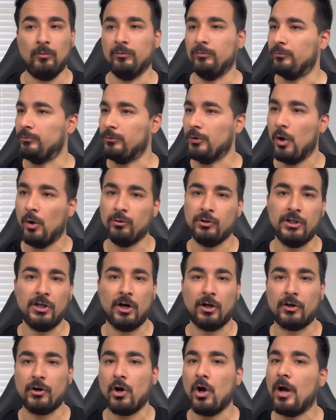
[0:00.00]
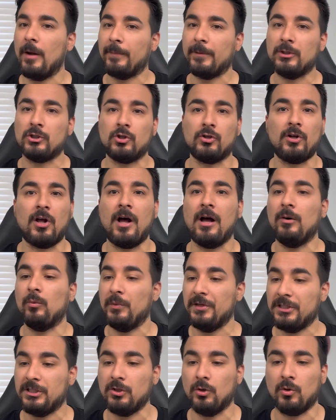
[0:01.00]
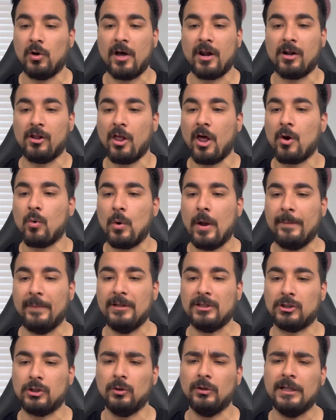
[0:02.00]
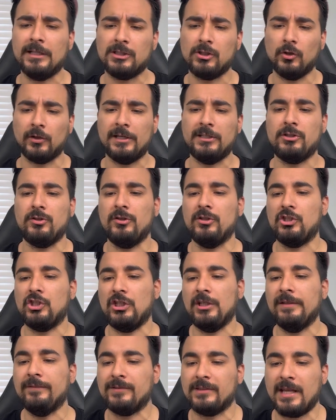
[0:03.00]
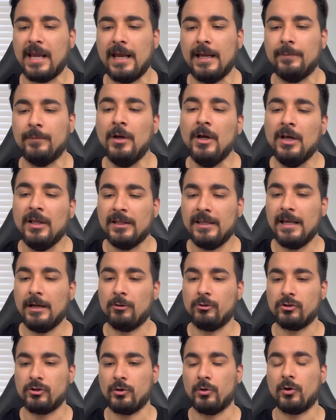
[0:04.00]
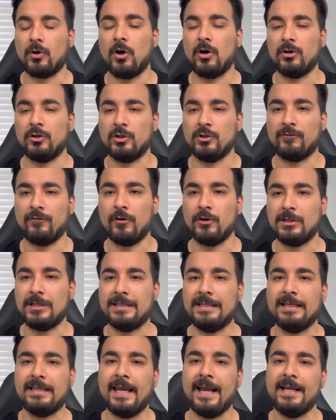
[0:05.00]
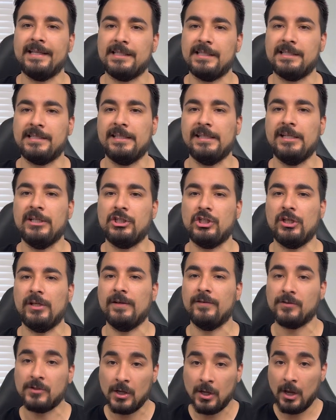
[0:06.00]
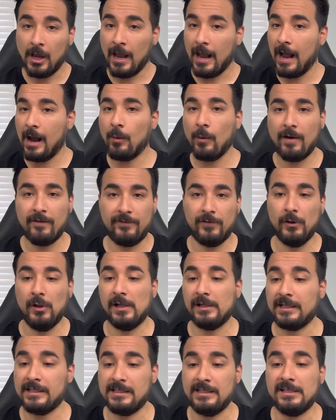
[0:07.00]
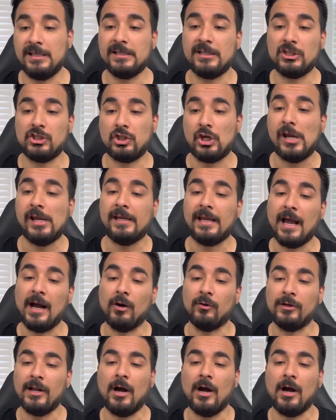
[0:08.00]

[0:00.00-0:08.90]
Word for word: No DeAndre Hopkins or not, we still got a lot of weapons. So let's look into the Chiefs game, the Arizona Cardinals versus the Kansas City Chiefs, how I feel like this is going to shake out.